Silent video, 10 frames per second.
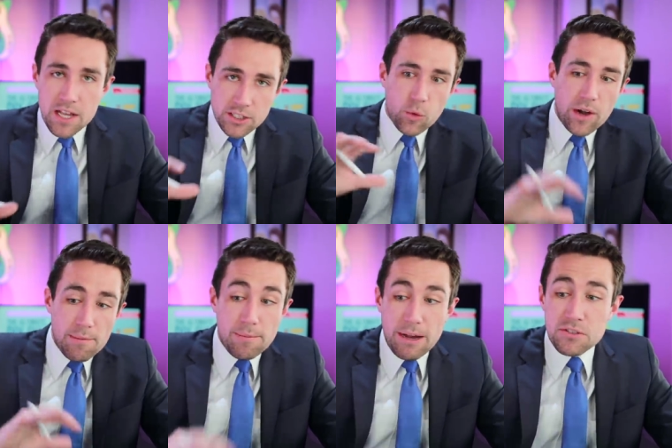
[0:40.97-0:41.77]
So what I'm
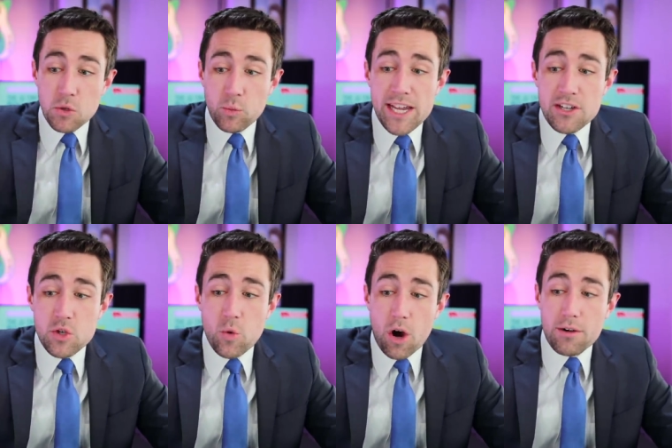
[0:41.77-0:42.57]
about to read
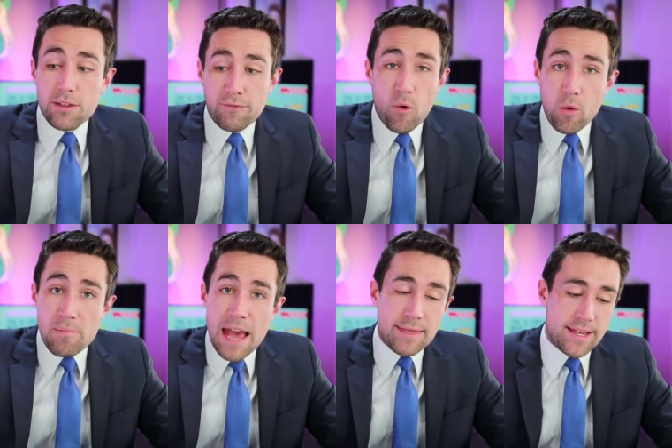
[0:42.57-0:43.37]
you are the four
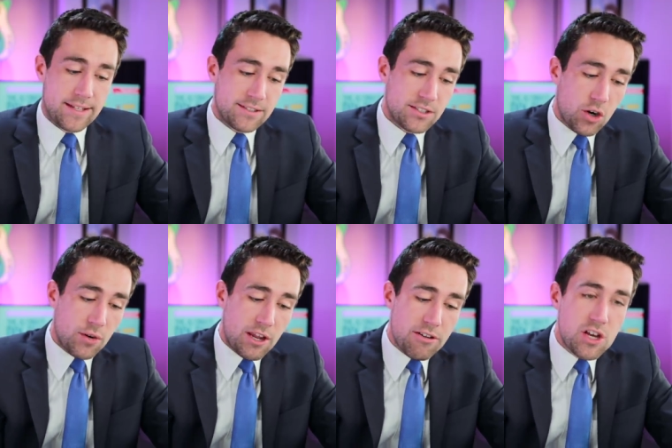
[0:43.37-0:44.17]
methods. So
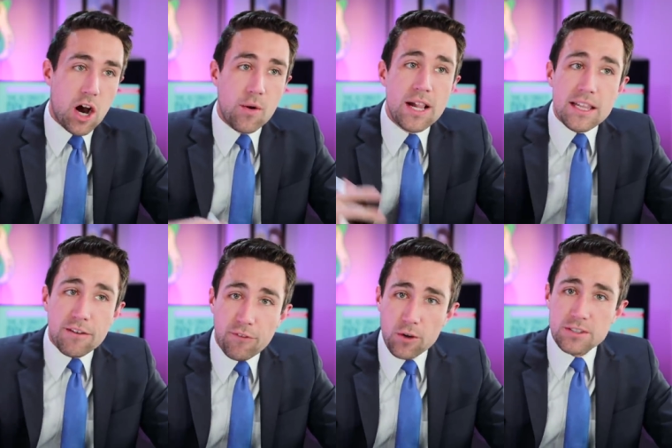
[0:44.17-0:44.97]
here you go. The
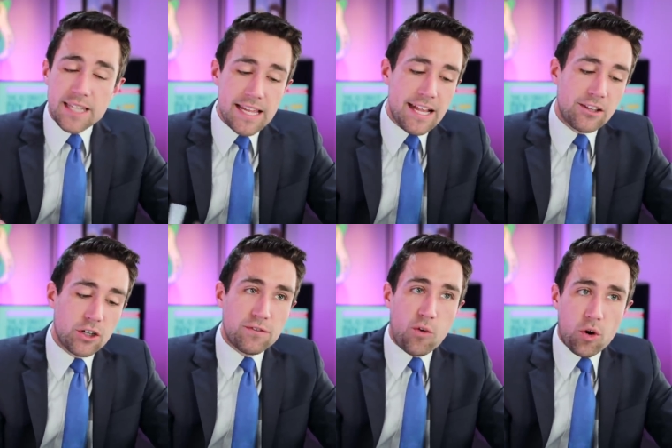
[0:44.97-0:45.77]
first thing they
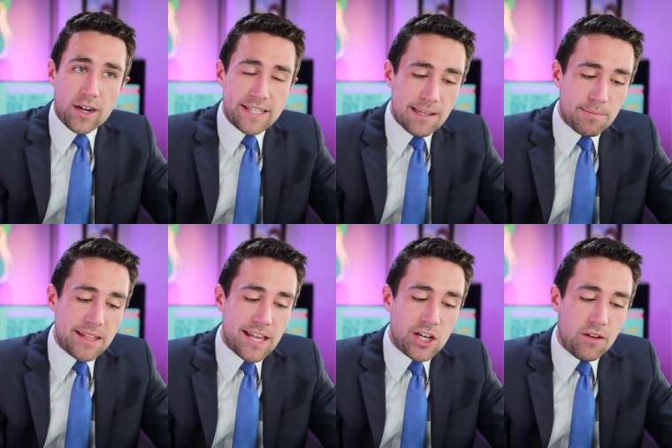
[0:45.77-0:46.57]
look for is
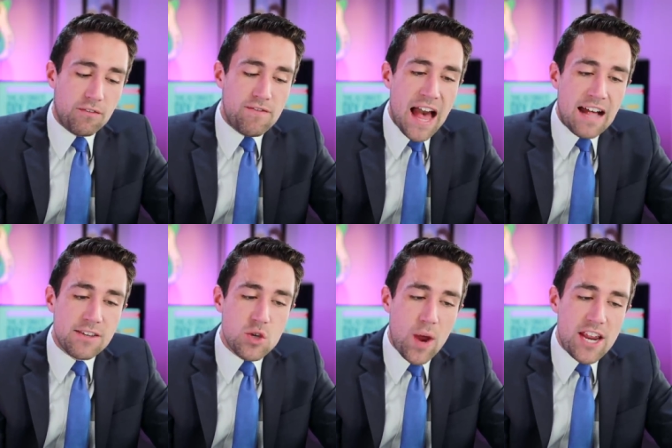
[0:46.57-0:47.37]
something they call
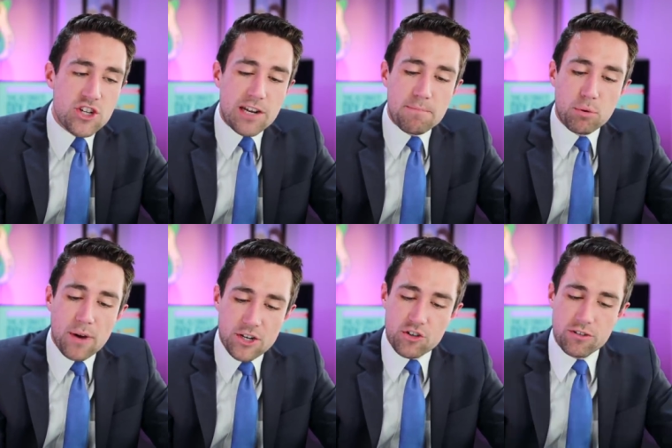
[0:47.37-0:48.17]
valuation
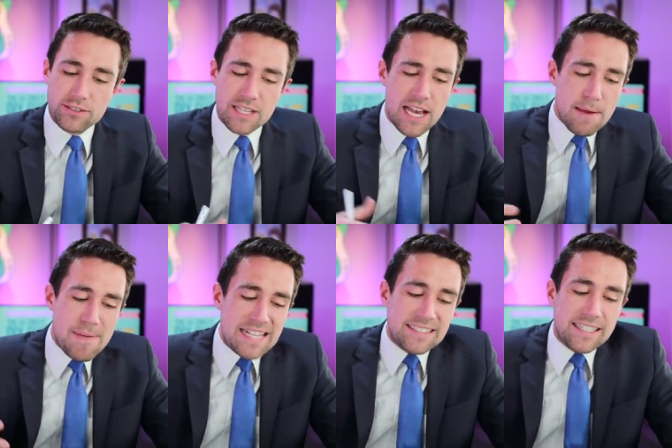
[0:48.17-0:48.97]
pressures.
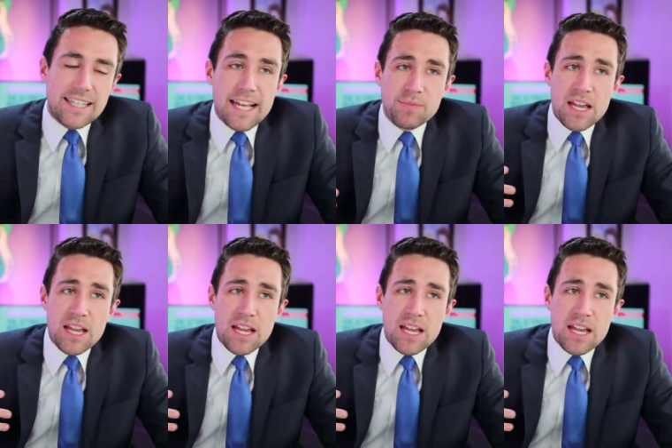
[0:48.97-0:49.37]
Basically,